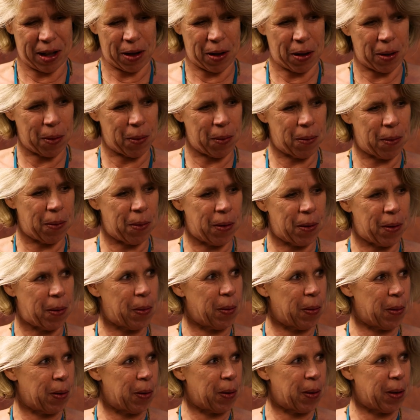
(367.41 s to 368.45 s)
that can be missed
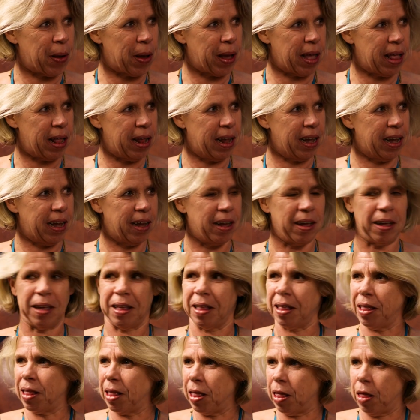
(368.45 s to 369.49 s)
quite easily, but is
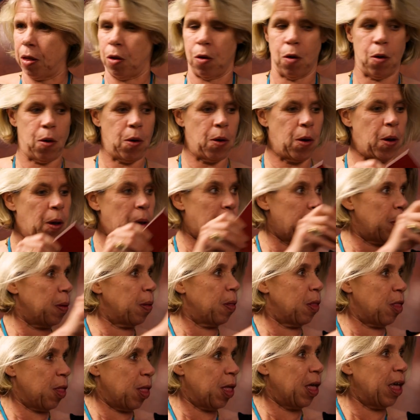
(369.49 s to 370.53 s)
almost the
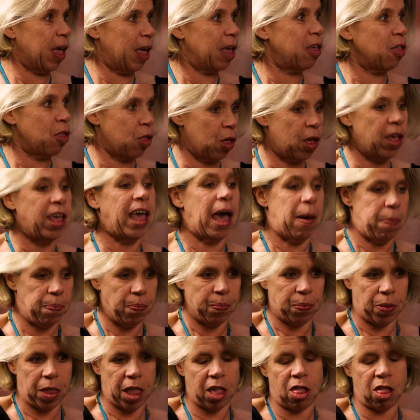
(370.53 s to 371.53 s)
first thing you should check, really.